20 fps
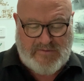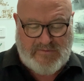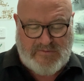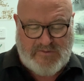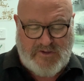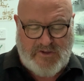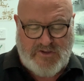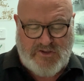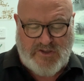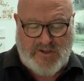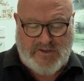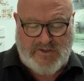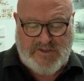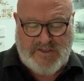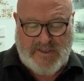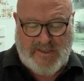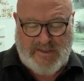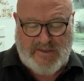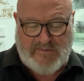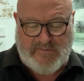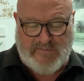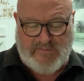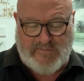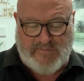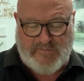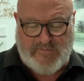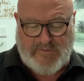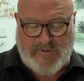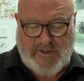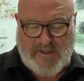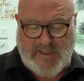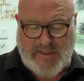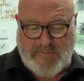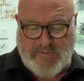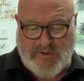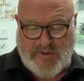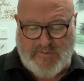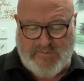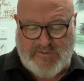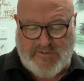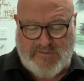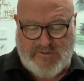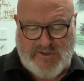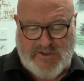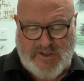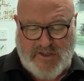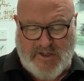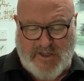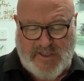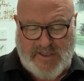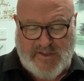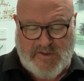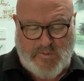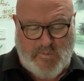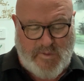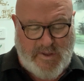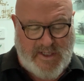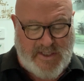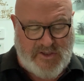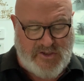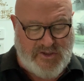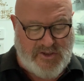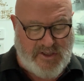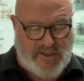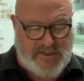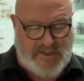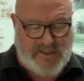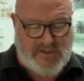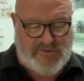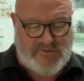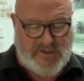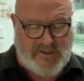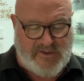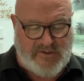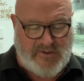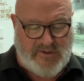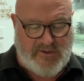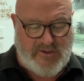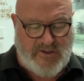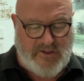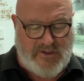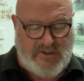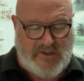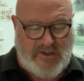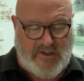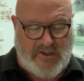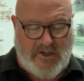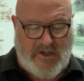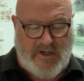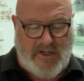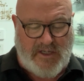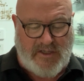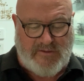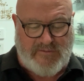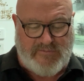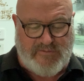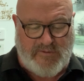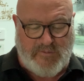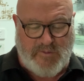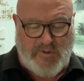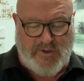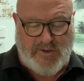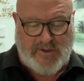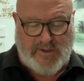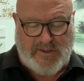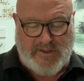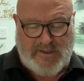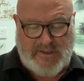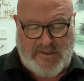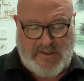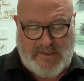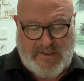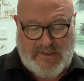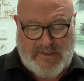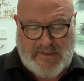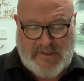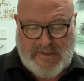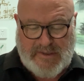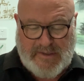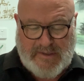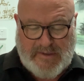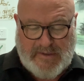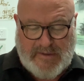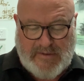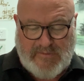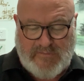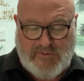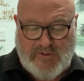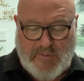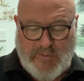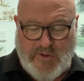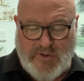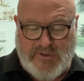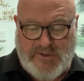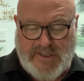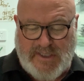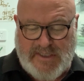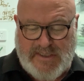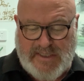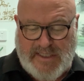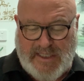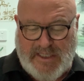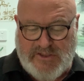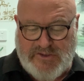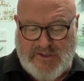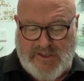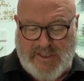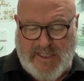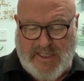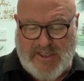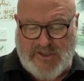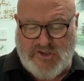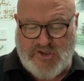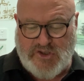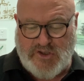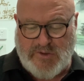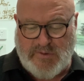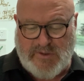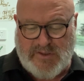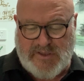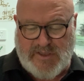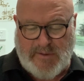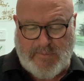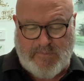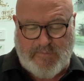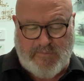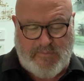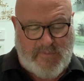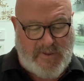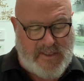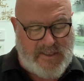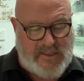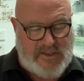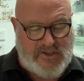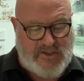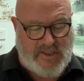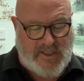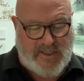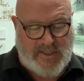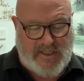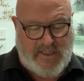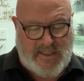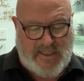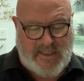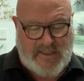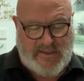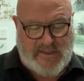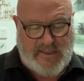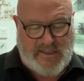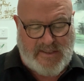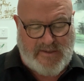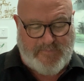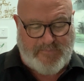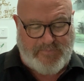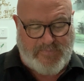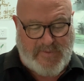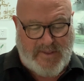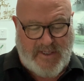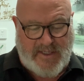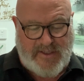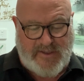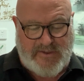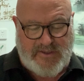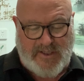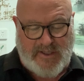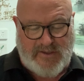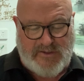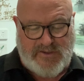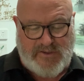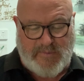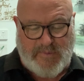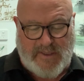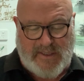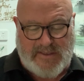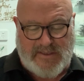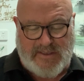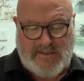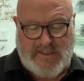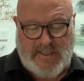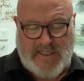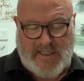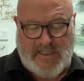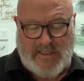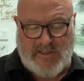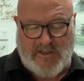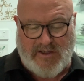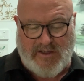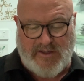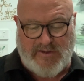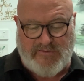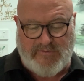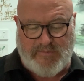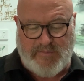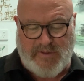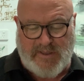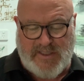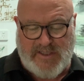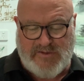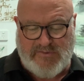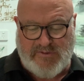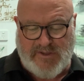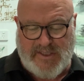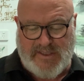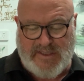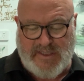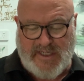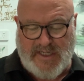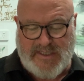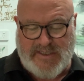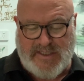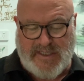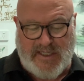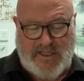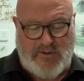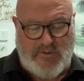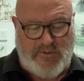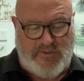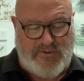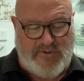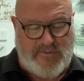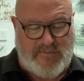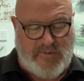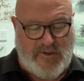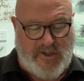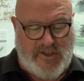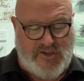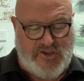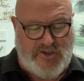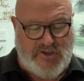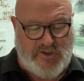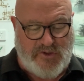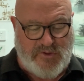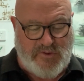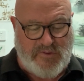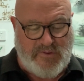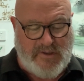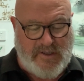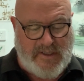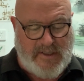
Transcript: Chu Shong Tin finally moved to reside in the Wan Chai district on Hong Kong Island for work. For more details on how Chu and Yip met each other and the anecdotes about their daily life, please read the essay authored by Chu,